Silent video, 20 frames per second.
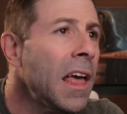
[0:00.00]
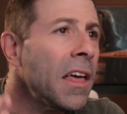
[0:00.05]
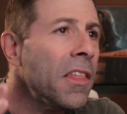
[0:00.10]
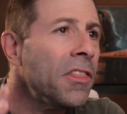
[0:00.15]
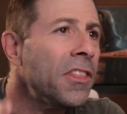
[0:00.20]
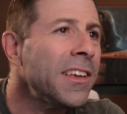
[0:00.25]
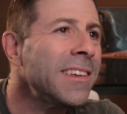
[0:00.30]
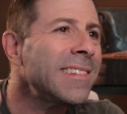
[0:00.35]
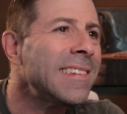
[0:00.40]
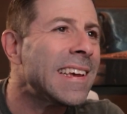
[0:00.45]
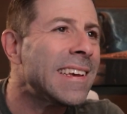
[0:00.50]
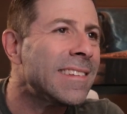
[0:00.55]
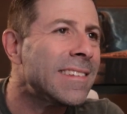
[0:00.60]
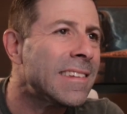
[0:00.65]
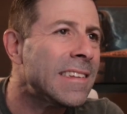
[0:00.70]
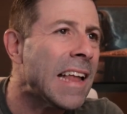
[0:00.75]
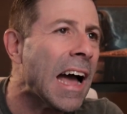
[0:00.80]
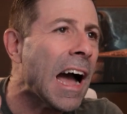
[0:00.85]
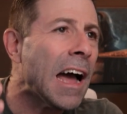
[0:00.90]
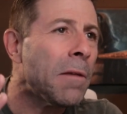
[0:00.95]
This has
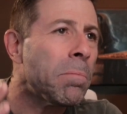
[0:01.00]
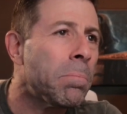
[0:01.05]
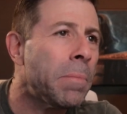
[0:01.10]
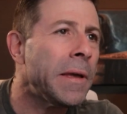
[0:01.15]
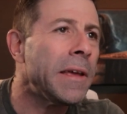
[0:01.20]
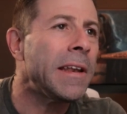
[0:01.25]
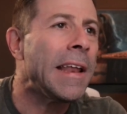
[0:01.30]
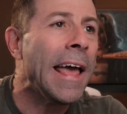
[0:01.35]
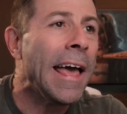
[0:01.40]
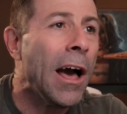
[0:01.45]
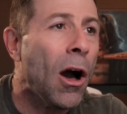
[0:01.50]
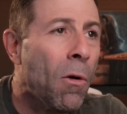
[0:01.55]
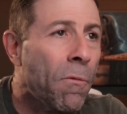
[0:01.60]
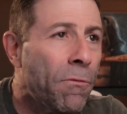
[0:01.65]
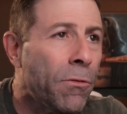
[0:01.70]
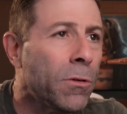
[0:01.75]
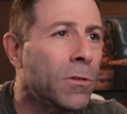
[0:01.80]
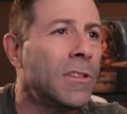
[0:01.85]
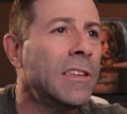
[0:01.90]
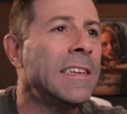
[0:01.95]
not been
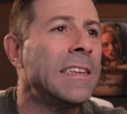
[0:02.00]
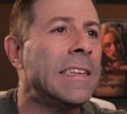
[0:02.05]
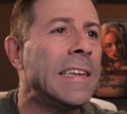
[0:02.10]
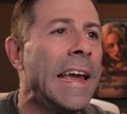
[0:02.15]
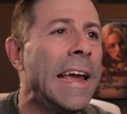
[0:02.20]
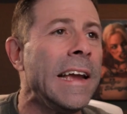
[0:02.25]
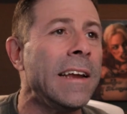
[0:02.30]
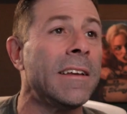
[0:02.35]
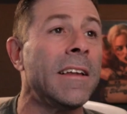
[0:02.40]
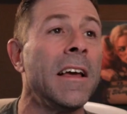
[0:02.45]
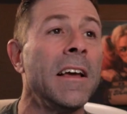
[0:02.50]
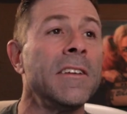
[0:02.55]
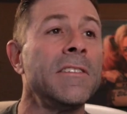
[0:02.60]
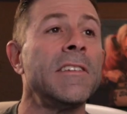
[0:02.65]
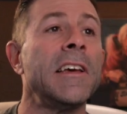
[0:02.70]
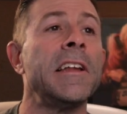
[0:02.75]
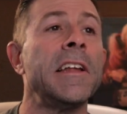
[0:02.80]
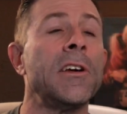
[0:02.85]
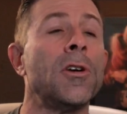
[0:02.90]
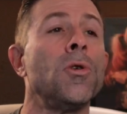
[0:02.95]
helpful to date,
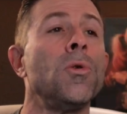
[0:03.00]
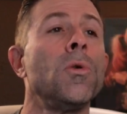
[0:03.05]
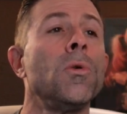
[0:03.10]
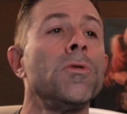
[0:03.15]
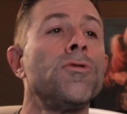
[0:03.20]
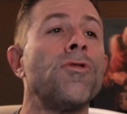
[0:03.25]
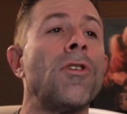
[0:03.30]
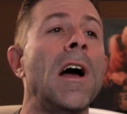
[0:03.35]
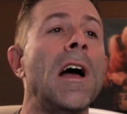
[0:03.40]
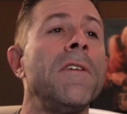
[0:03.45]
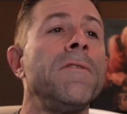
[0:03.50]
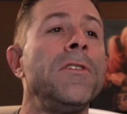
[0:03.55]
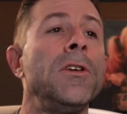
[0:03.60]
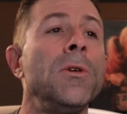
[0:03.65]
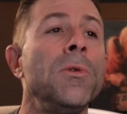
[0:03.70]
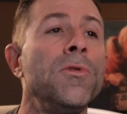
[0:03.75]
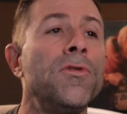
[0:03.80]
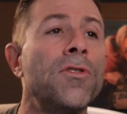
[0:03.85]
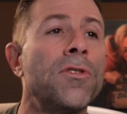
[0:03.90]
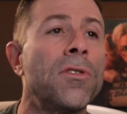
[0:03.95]
said a Google Drive
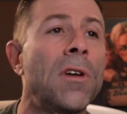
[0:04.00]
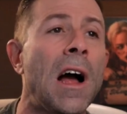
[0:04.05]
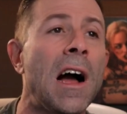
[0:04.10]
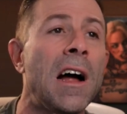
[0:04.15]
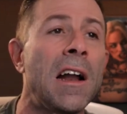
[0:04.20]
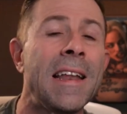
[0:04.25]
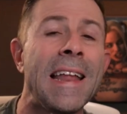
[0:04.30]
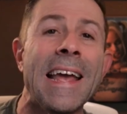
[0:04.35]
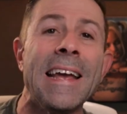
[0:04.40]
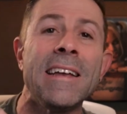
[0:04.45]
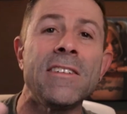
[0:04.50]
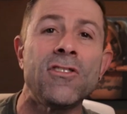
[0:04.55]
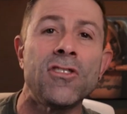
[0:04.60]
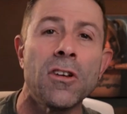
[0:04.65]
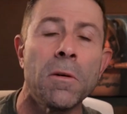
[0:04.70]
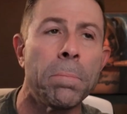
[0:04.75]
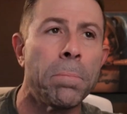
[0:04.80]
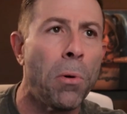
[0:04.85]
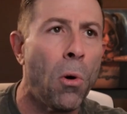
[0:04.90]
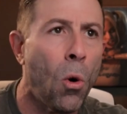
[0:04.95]
user on a
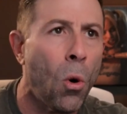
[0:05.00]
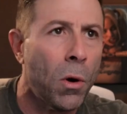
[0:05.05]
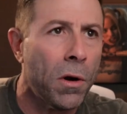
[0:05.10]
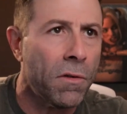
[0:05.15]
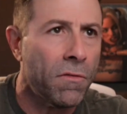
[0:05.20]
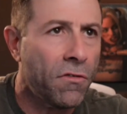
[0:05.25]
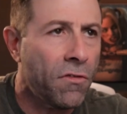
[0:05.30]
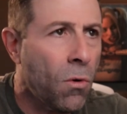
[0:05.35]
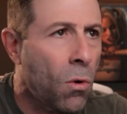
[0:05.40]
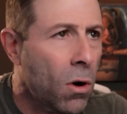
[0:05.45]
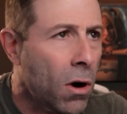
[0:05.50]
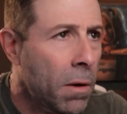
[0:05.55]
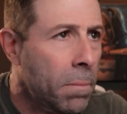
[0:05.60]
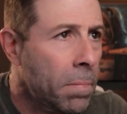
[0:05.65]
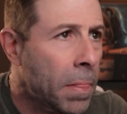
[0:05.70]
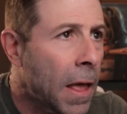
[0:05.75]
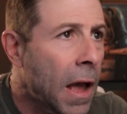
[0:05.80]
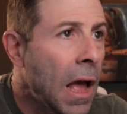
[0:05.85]
support forum.